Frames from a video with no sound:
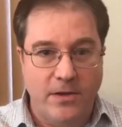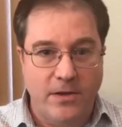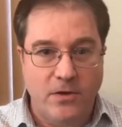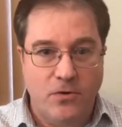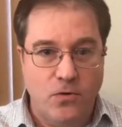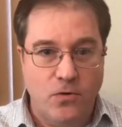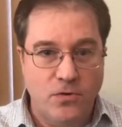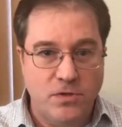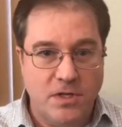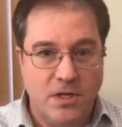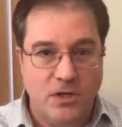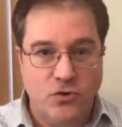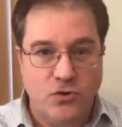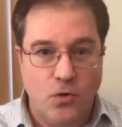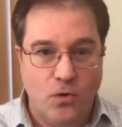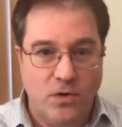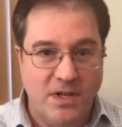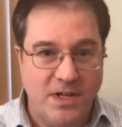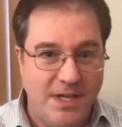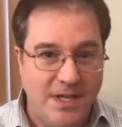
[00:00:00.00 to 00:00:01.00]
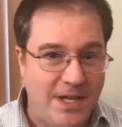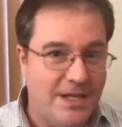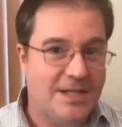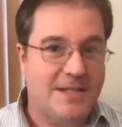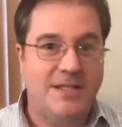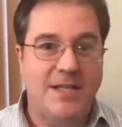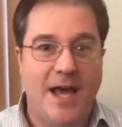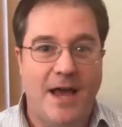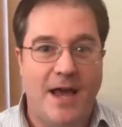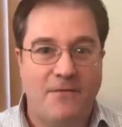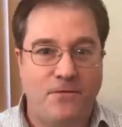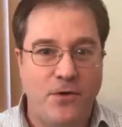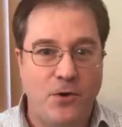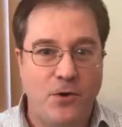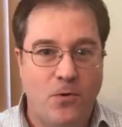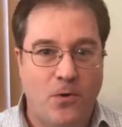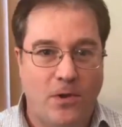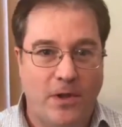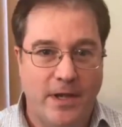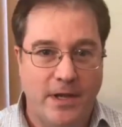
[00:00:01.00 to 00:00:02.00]
the cruise control kicks that
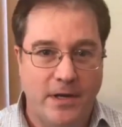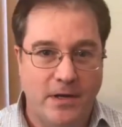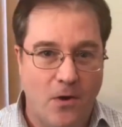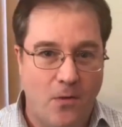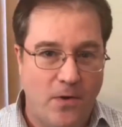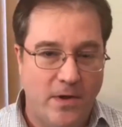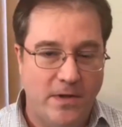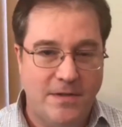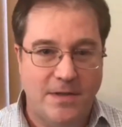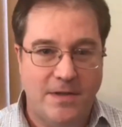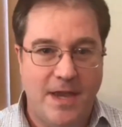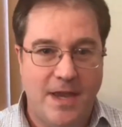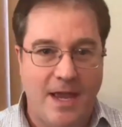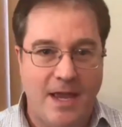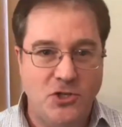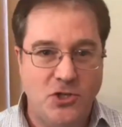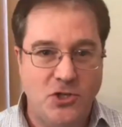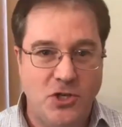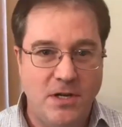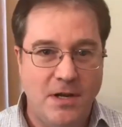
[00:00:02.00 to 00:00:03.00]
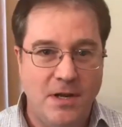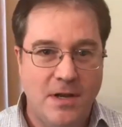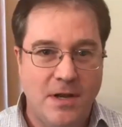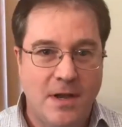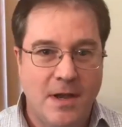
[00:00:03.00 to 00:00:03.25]
fuel in going to the engine.